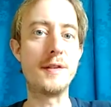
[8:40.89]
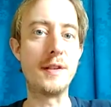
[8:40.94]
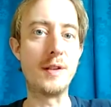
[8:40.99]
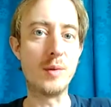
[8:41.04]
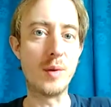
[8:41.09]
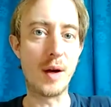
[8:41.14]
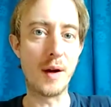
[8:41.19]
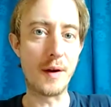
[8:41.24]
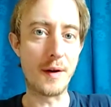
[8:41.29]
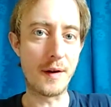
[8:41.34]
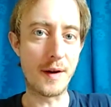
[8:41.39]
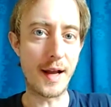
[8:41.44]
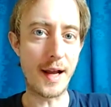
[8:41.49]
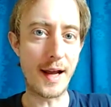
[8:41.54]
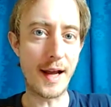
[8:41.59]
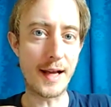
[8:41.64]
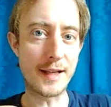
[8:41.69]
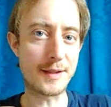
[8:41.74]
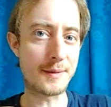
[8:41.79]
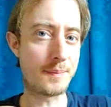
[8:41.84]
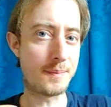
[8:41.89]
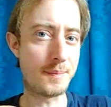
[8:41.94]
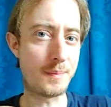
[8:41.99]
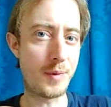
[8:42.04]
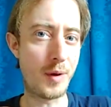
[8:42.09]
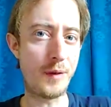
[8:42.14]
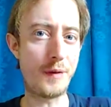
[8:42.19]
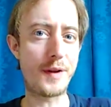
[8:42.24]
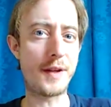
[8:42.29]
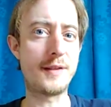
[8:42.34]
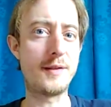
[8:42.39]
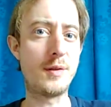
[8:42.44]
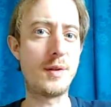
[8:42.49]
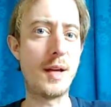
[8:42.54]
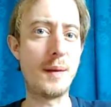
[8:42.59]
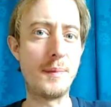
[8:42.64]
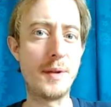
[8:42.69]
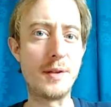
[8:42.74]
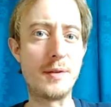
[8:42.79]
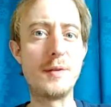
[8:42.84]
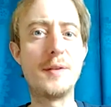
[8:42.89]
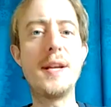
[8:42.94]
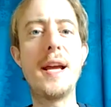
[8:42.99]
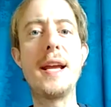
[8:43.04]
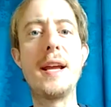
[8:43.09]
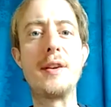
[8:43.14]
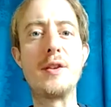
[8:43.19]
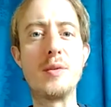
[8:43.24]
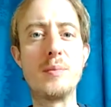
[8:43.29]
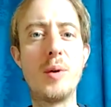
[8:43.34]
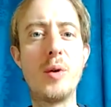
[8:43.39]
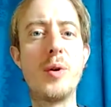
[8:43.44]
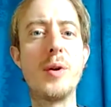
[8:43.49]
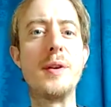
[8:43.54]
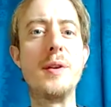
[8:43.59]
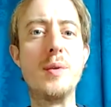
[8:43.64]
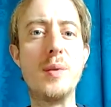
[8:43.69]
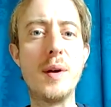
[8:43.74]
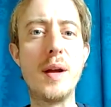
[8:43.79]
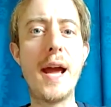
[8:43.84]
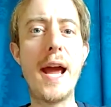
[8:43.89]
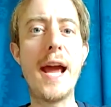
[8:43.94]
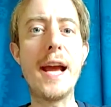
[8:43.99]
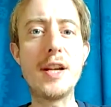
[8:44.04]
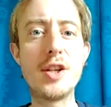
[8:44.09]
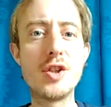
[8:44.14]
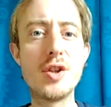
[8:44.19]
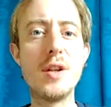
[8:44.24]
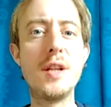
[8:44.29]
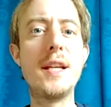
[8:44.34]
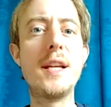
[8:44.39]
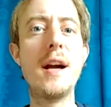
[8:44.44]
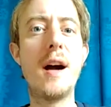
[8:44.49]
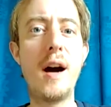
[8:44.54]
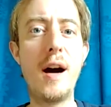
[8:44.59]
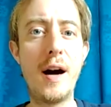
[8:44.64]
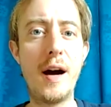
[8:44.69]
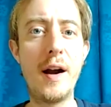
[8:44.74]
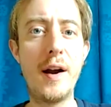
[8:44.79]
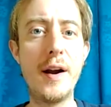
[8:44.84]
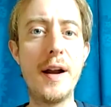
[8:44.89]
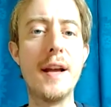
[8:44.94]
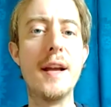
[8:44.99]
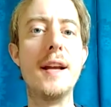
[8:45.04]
You are as perfect as you can be today, and tomorrow you actually are